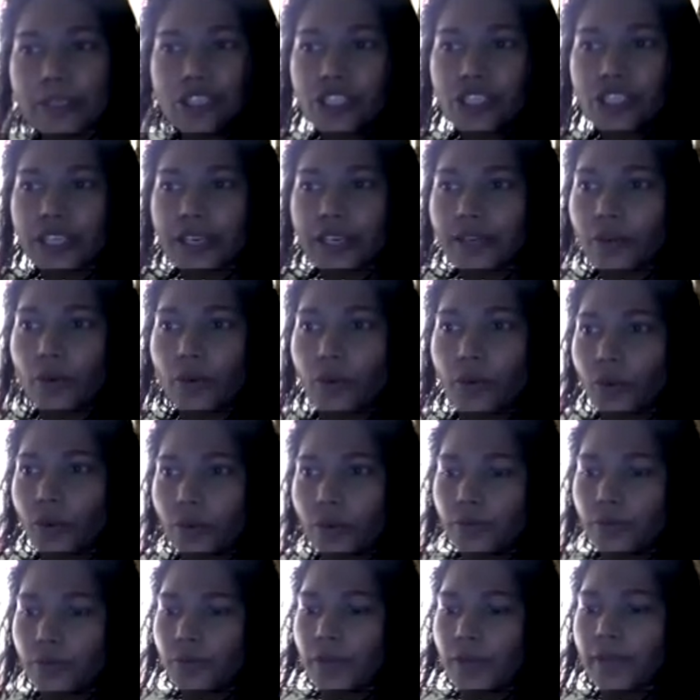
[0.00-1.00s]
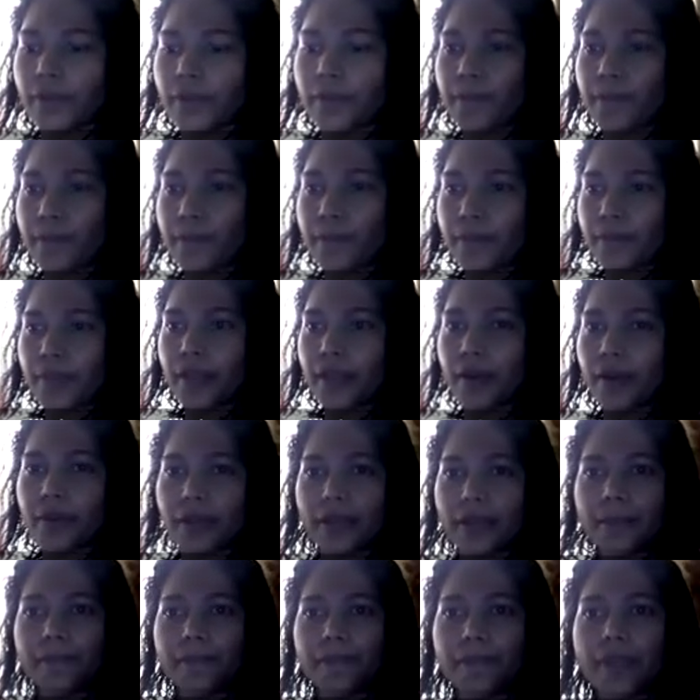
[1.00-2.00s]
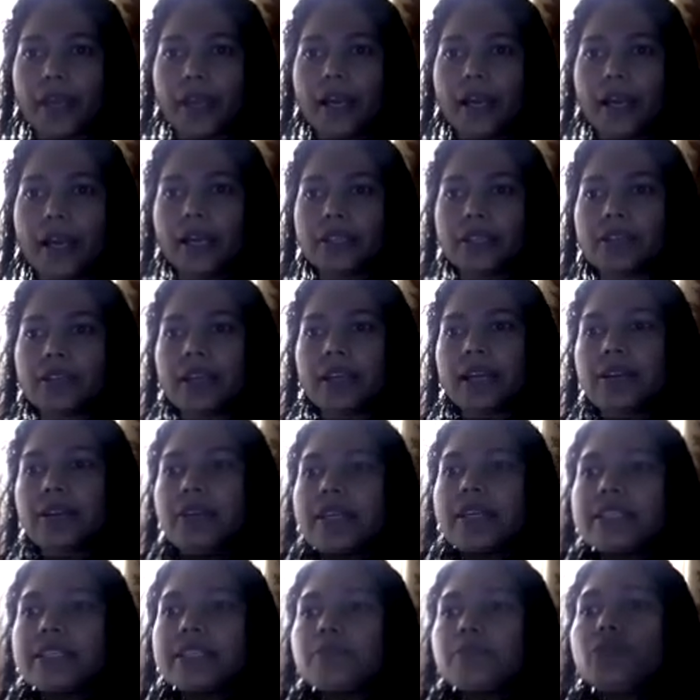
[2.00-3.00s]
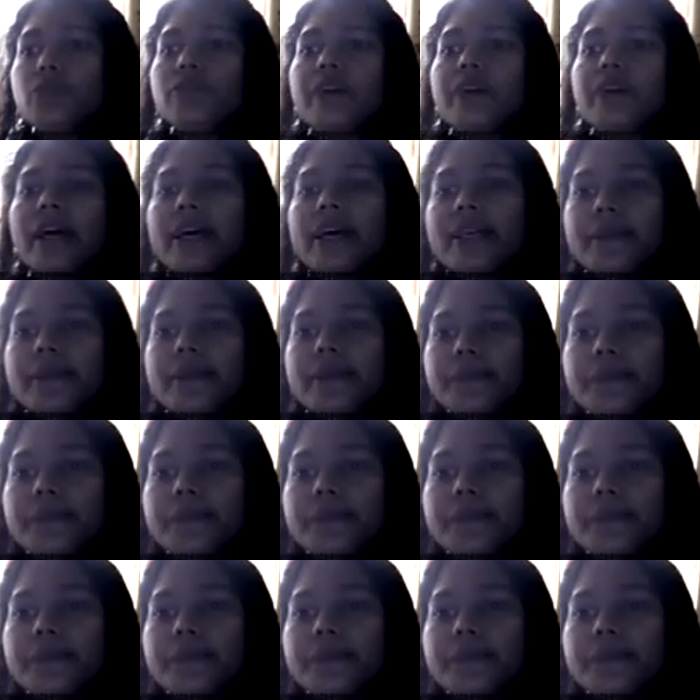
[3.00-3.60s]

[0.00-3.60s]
shed all way. Okay. So now let's move ahead.